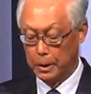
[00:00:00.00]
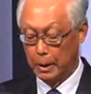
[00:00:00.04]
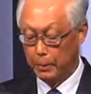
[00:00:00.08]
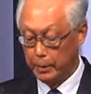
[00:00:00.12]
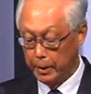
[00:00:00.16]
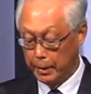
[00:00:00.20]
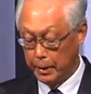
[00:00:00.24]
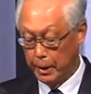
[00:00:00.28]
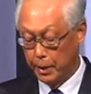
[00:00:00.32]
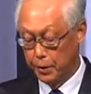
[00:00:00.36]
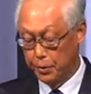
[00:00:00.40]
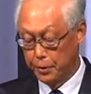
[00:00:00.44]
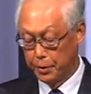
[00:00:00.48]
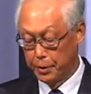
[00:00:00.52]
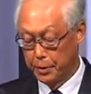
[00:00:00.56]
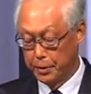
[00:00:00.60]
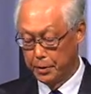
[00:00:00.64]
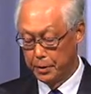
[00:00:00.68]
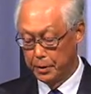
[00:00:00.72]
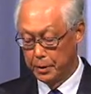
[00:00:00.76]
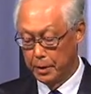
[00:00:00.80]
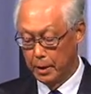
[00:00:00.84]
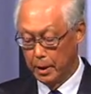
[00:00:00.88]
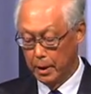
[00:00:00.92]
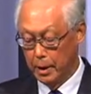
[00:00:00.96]

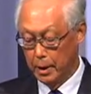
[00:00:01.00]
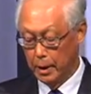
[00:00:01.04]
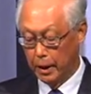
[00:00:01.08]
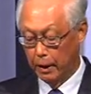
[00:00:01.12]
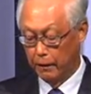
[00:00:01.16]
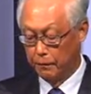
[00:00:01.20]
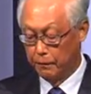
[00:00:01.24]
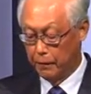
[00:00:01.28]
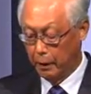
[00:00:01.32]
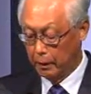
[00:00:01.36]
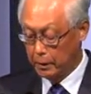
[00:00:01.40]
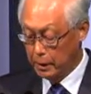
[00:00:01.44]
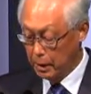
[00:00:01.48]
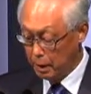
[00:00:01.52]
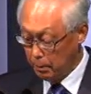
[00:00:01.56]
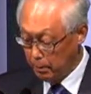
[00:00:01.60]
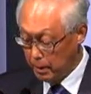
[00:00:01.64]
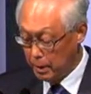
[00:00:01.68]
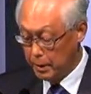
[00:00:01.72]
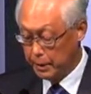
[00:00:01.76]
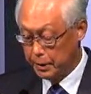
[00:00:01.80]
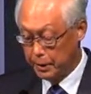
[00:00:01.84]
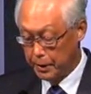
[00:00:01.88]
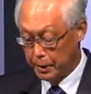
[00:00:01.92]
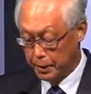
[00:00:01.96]
limitations and
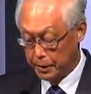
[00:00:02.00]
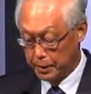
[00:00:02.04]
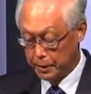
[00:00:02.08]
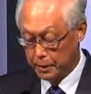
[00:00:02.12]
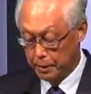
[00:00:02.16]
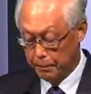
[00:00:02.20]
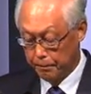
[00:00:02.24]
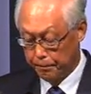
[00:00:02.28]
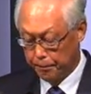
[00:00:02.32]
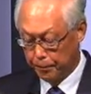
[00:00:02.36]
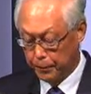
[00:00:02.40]
vulnerabilities,